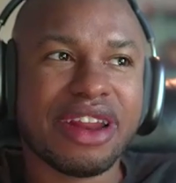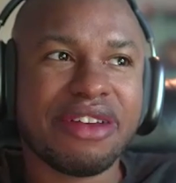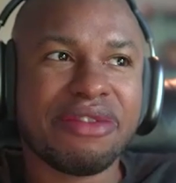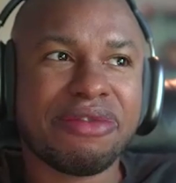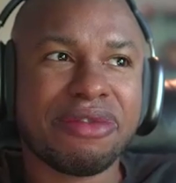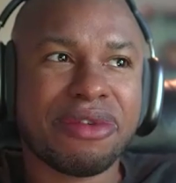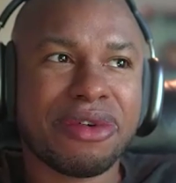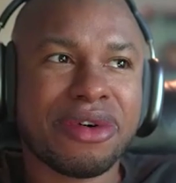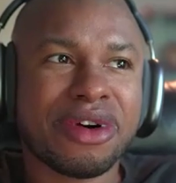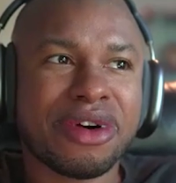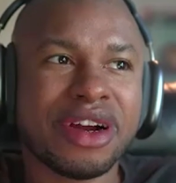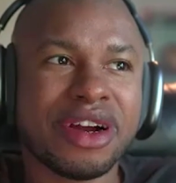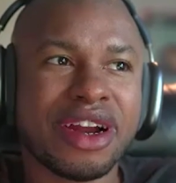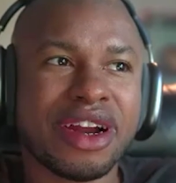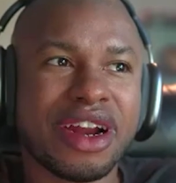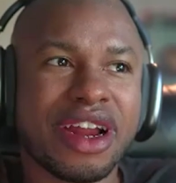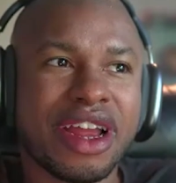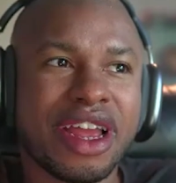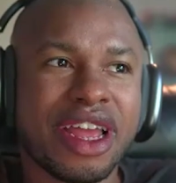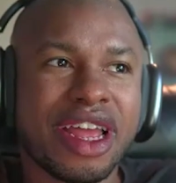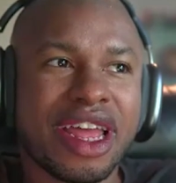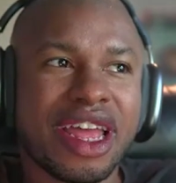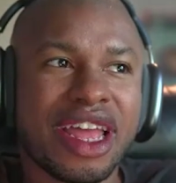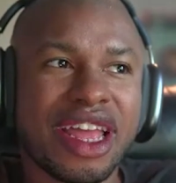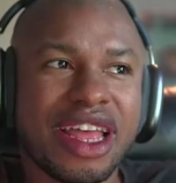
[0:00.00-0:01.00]
for,
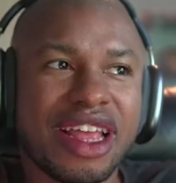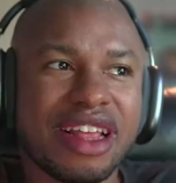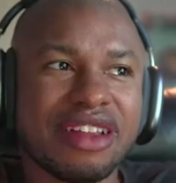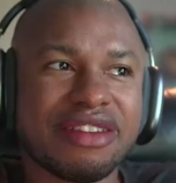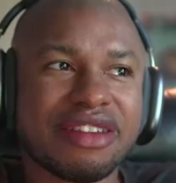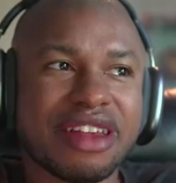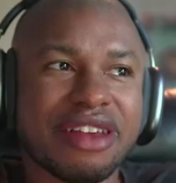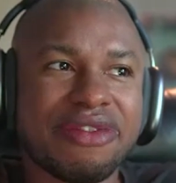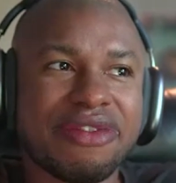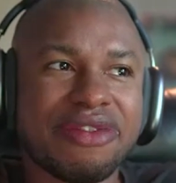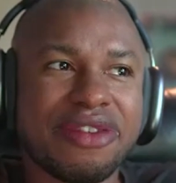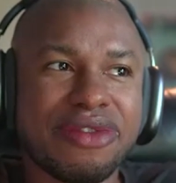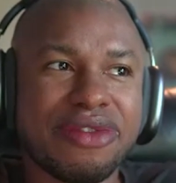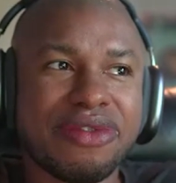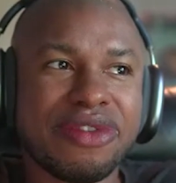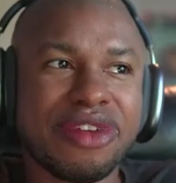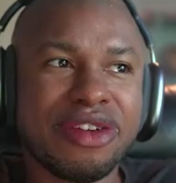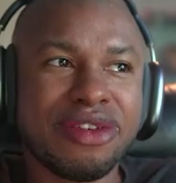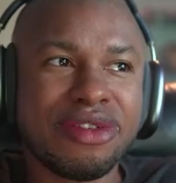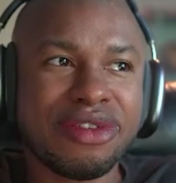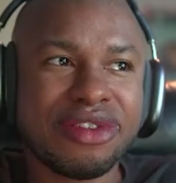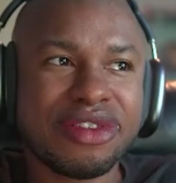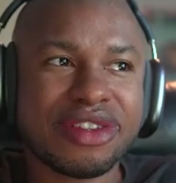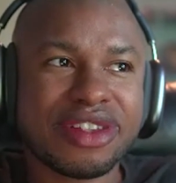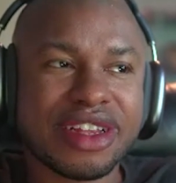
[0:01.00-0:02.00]
is if you've
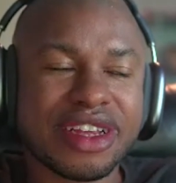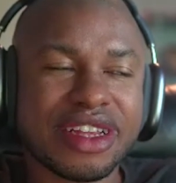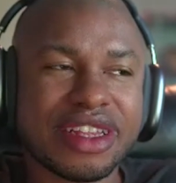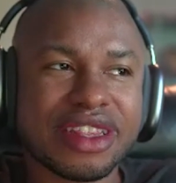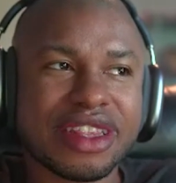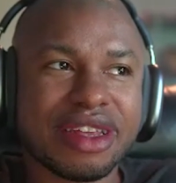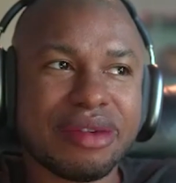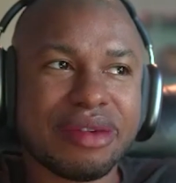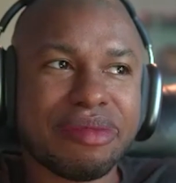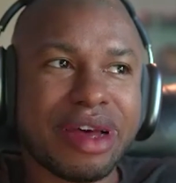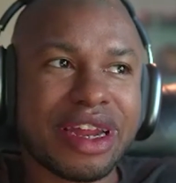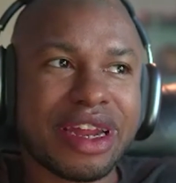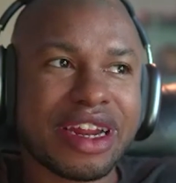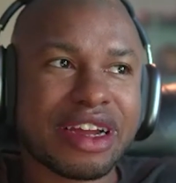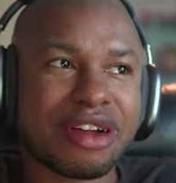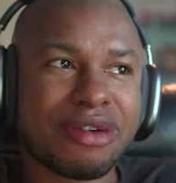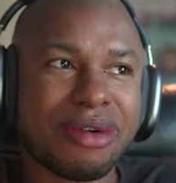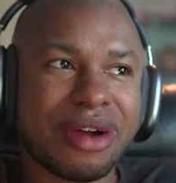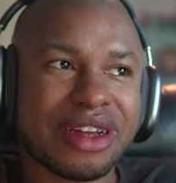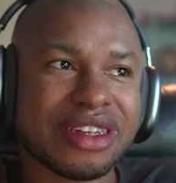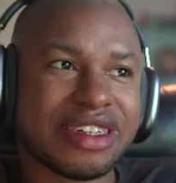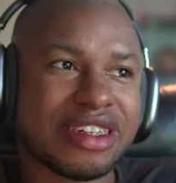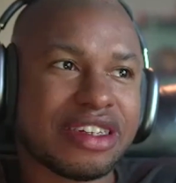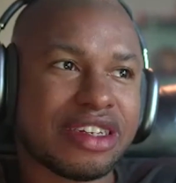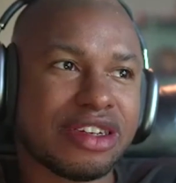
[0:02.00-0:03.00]
used the Meta
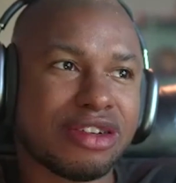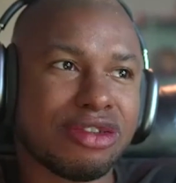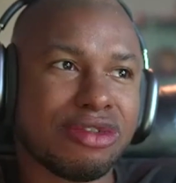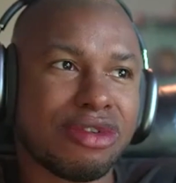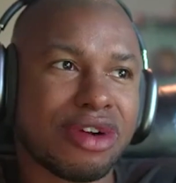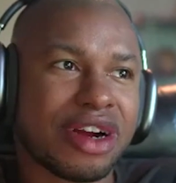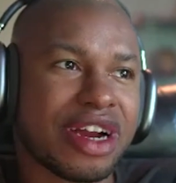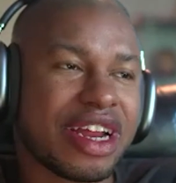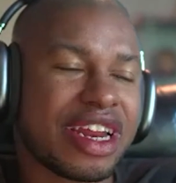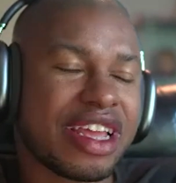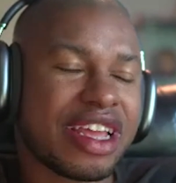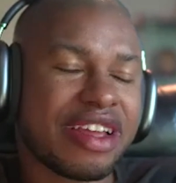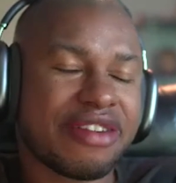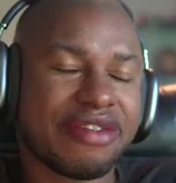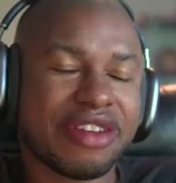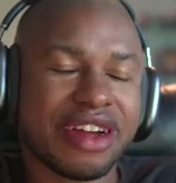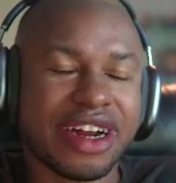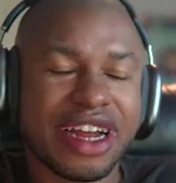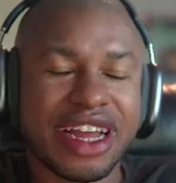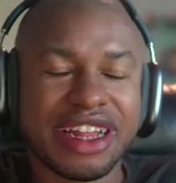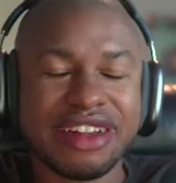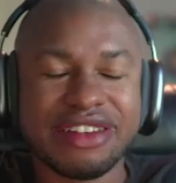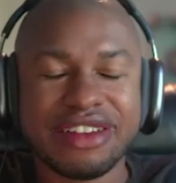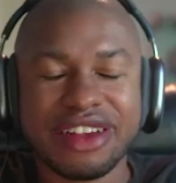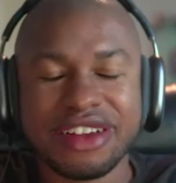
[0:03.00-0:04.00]
Quest 2 or any of their
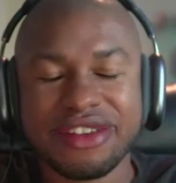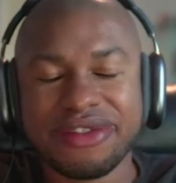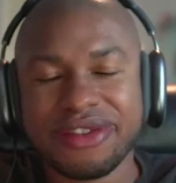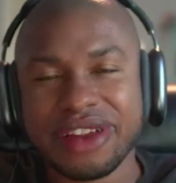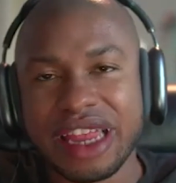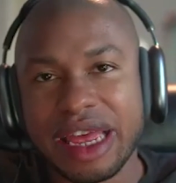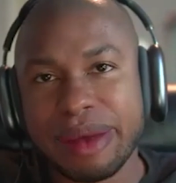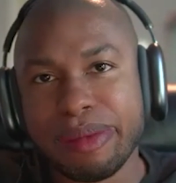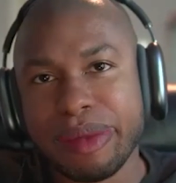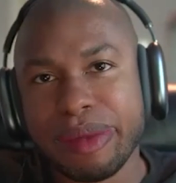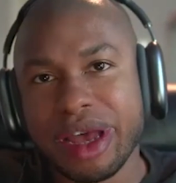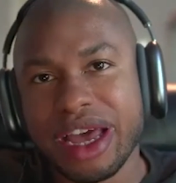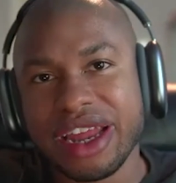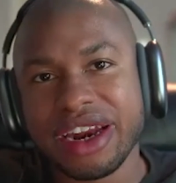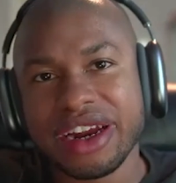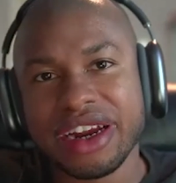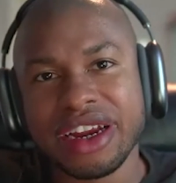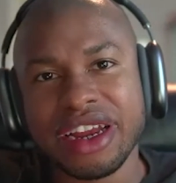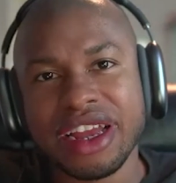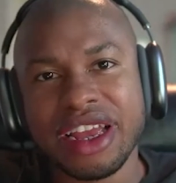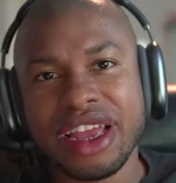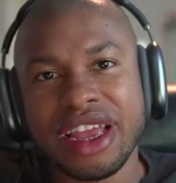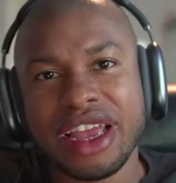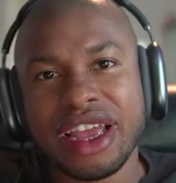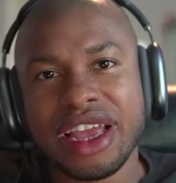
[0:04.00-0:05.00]
headsets for that matter,
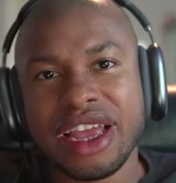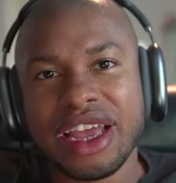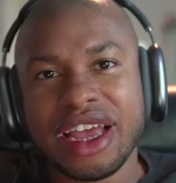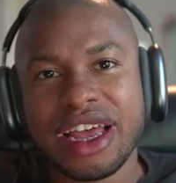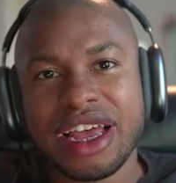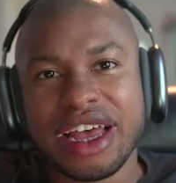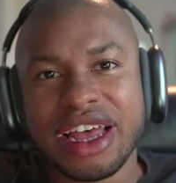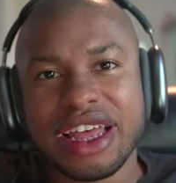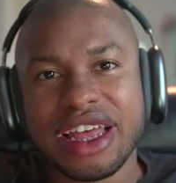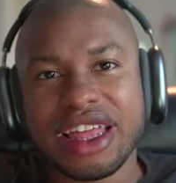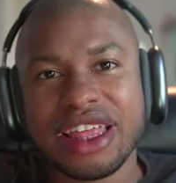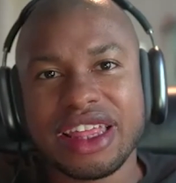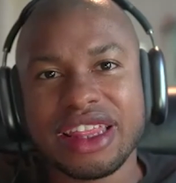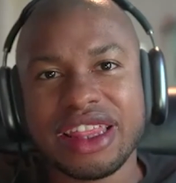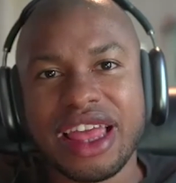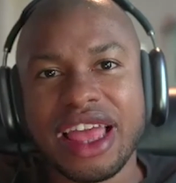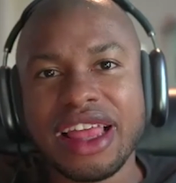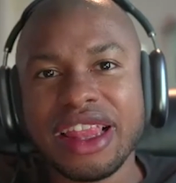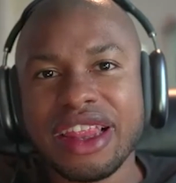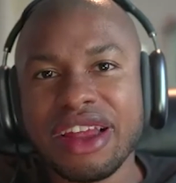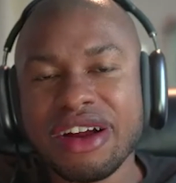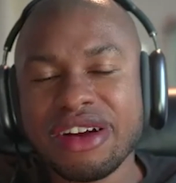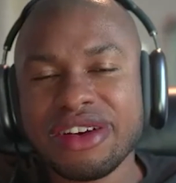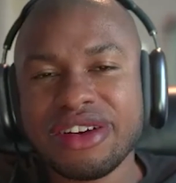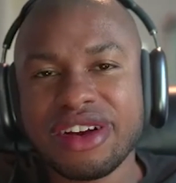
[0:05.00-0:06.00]
they
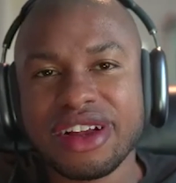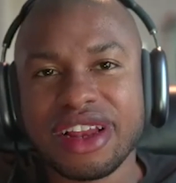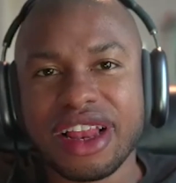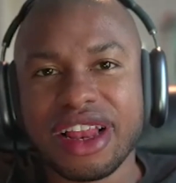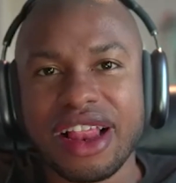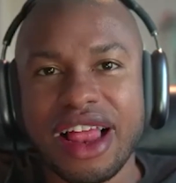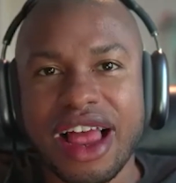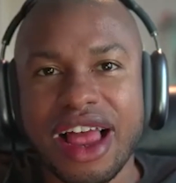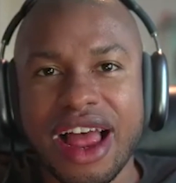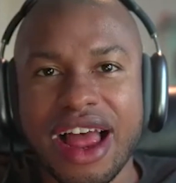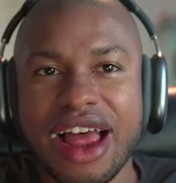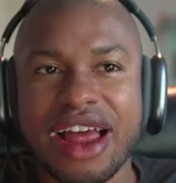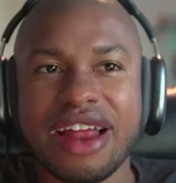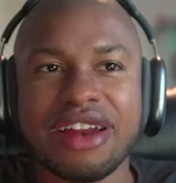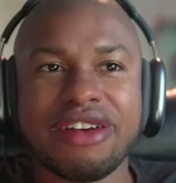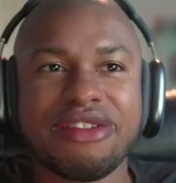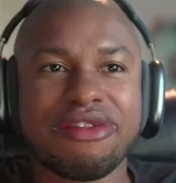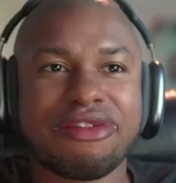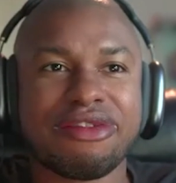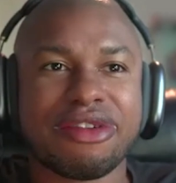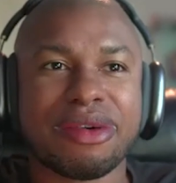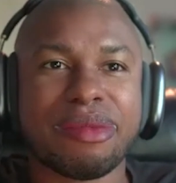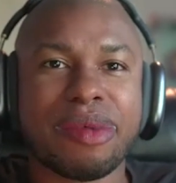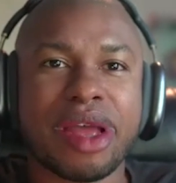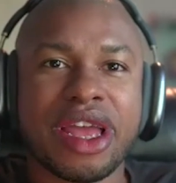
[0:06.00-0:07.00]
learned a lot
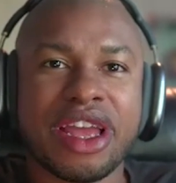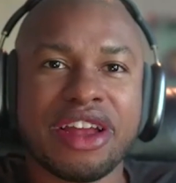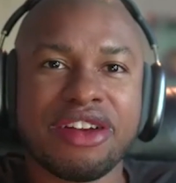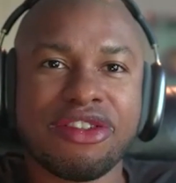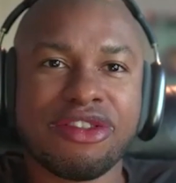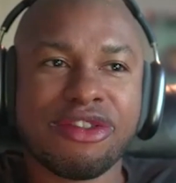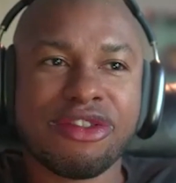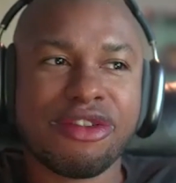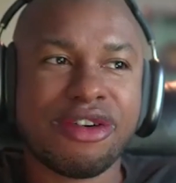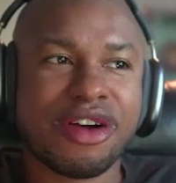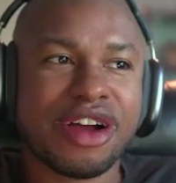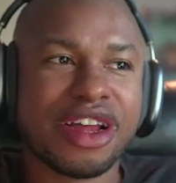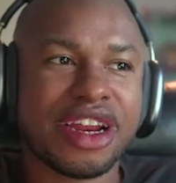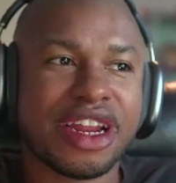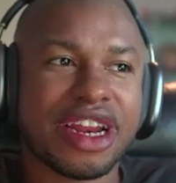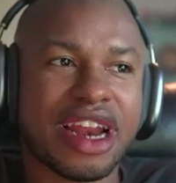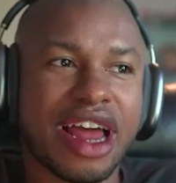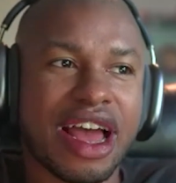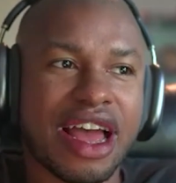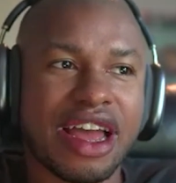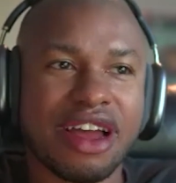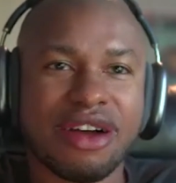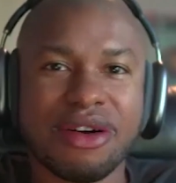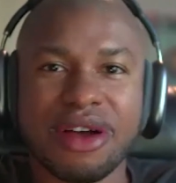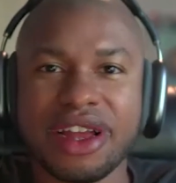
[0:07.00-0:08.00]
from Android and
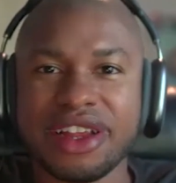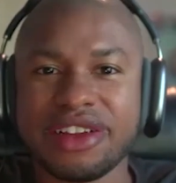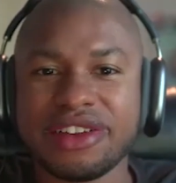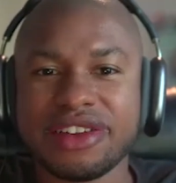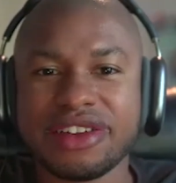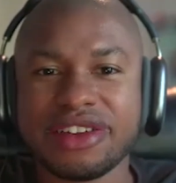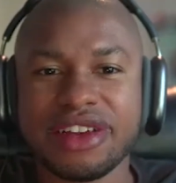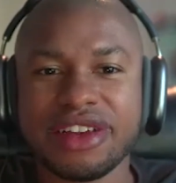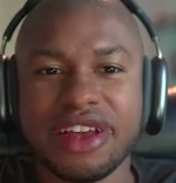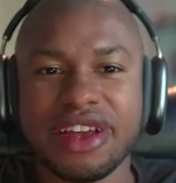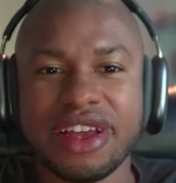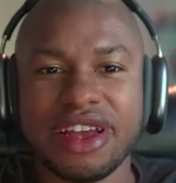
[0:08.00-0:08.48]
iOS.